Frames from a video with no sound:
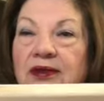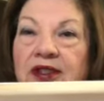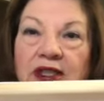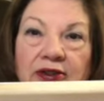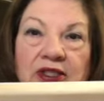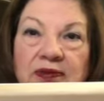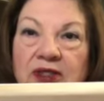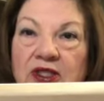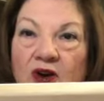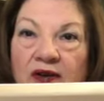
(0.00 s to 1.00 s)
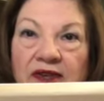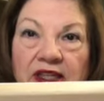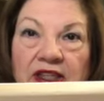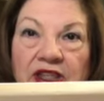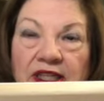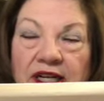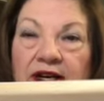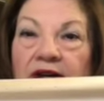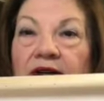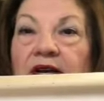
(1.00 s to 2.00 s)
There's some starfish in
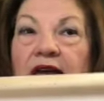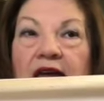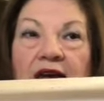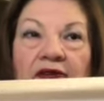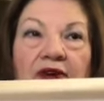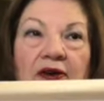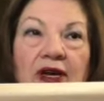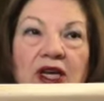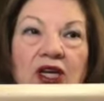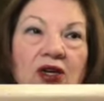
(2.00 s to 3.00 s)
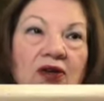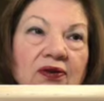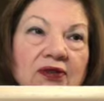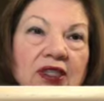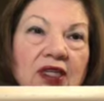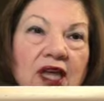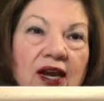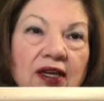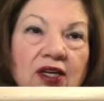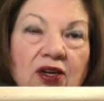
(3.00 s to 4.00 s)
here. Very cute, a
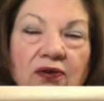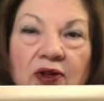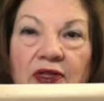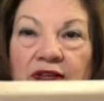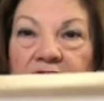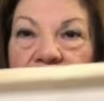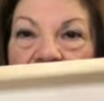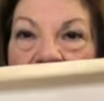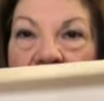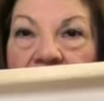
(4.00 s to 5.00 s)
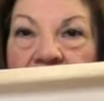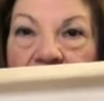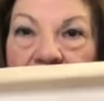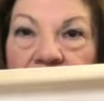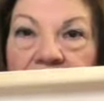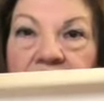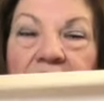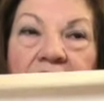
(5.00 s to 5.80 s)
lot of cute little things to add in,